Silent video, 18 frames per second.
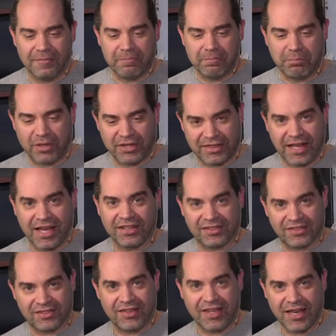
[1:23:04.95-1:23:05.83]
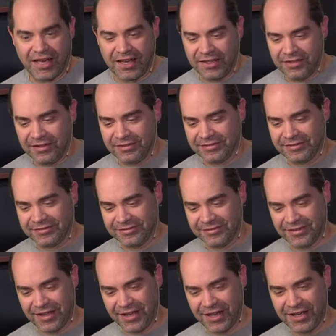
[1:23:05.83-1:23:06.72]
but that said,
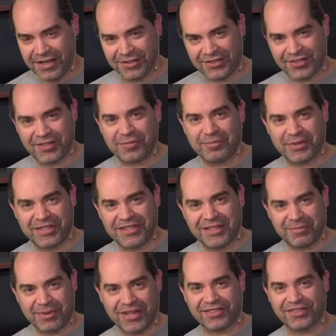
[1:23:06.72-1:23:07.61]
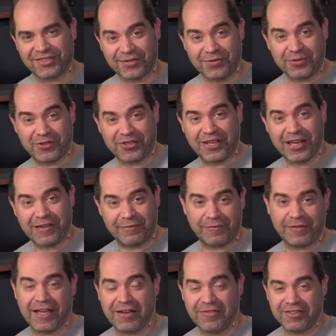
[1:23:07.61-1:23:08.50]
it has still been the best solution I've
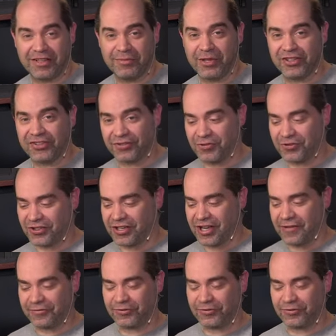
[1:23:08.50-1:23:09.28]
found and the best solution I've